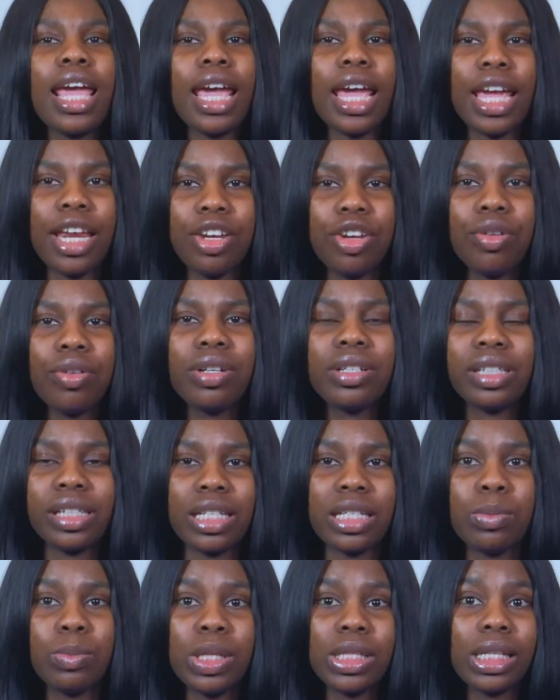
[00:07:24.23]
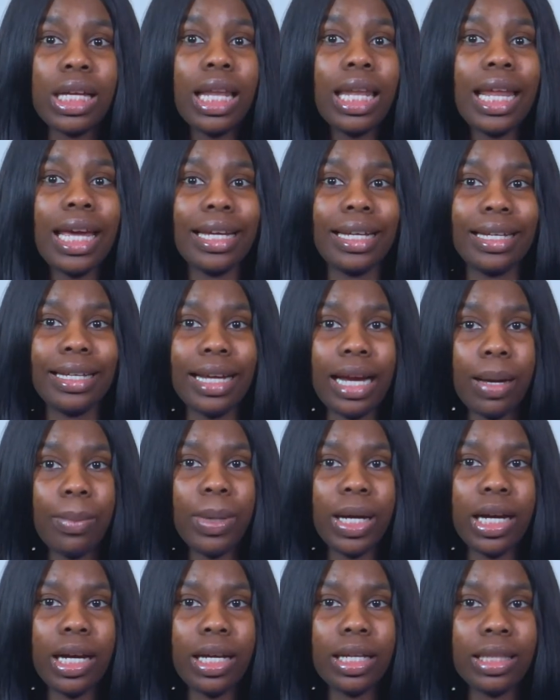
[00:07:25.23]
a neurotransmitter like
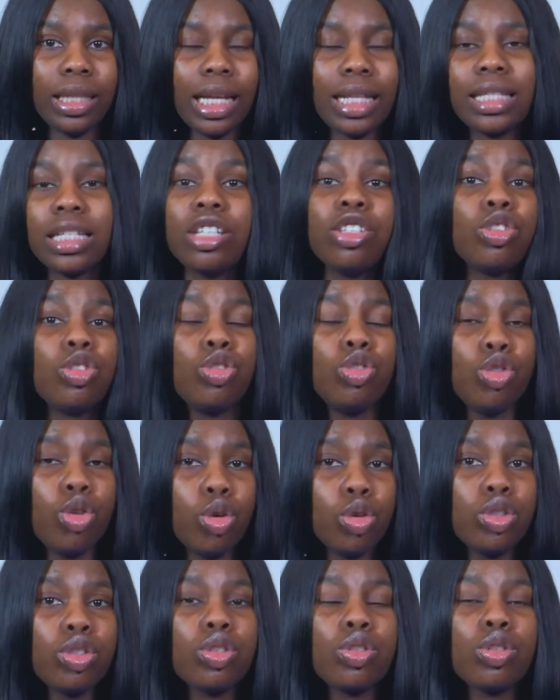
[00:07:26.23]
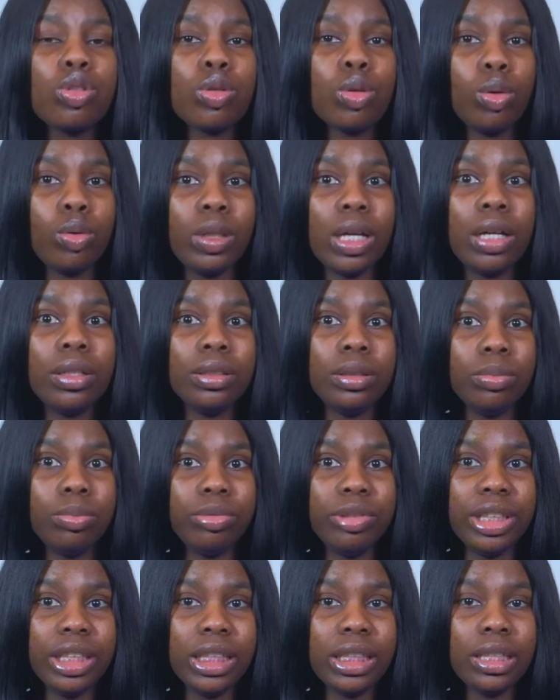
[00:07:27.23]
GABA that is known to slow down the
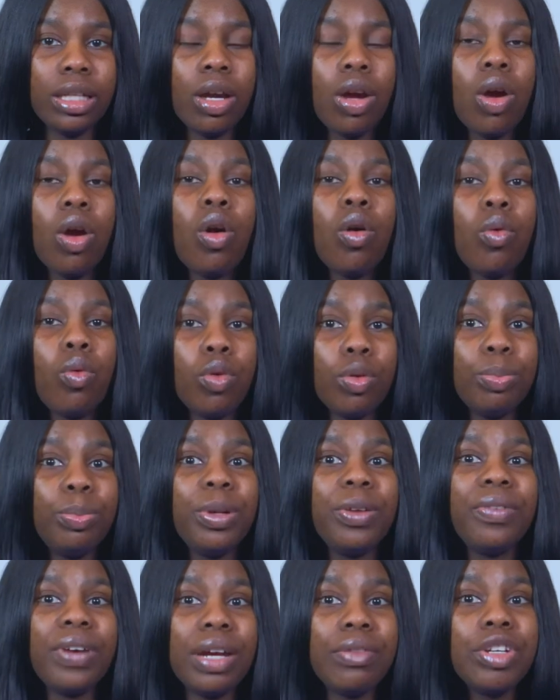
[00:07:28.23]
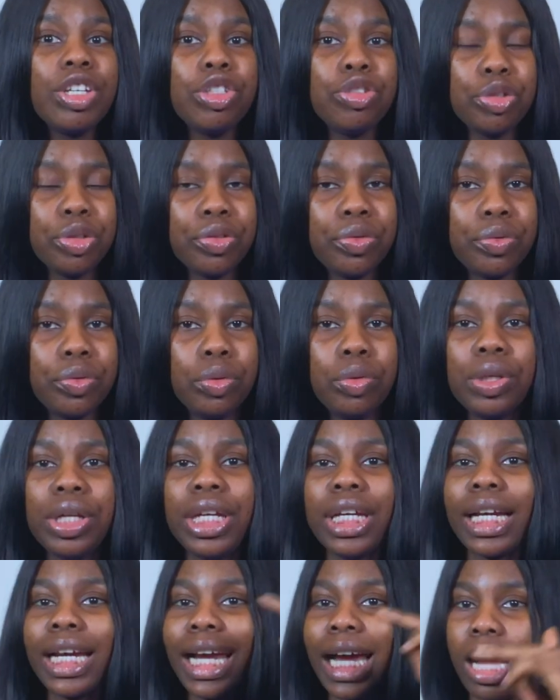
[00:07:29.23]
brain would be very useful
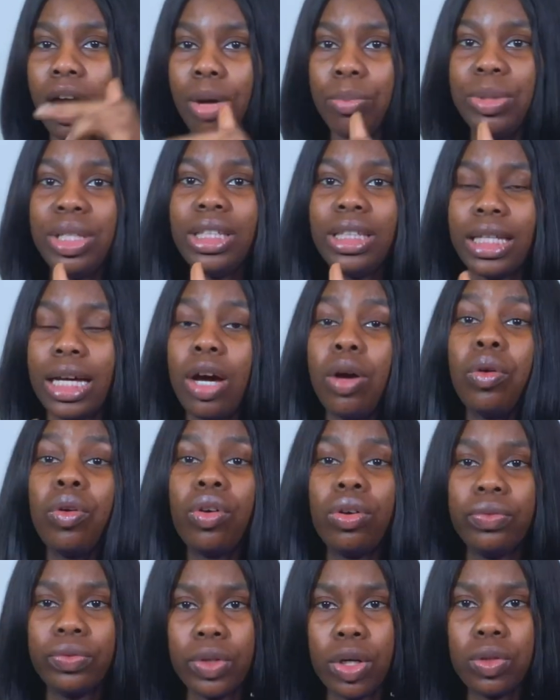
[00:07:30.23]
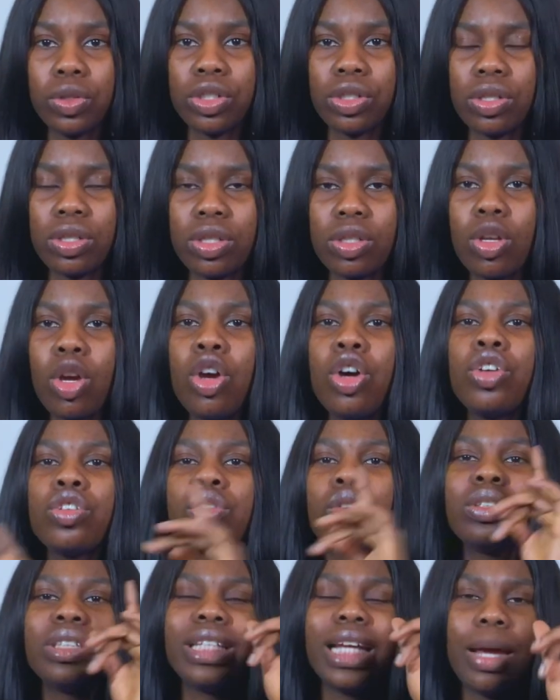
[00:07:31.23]
in calming down convulsions.
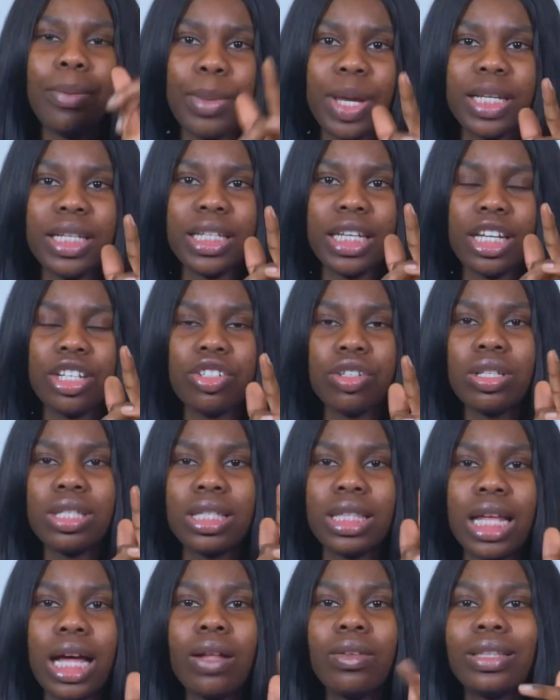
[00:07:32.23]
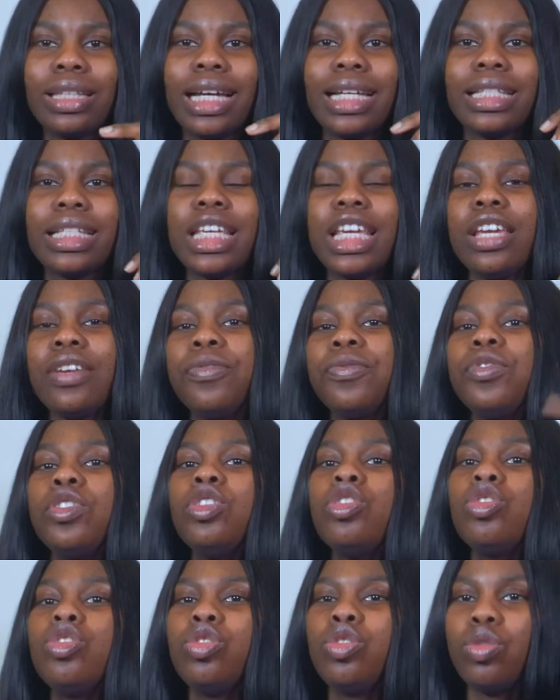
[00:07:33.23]
So there are medications now that if
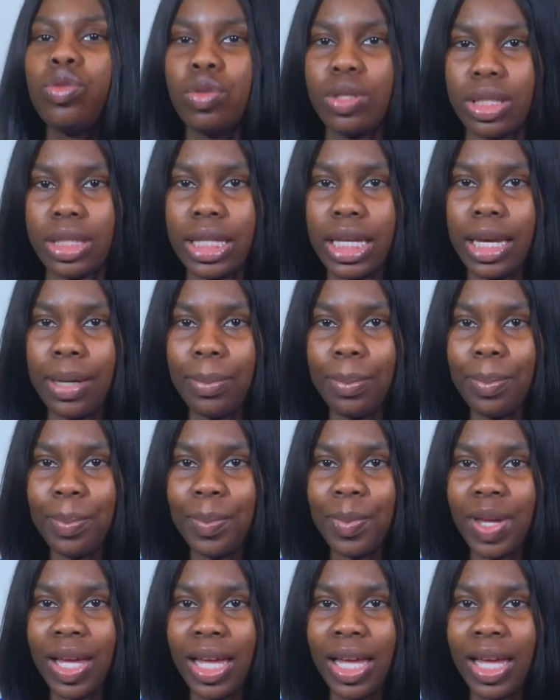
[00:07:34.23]
you use them,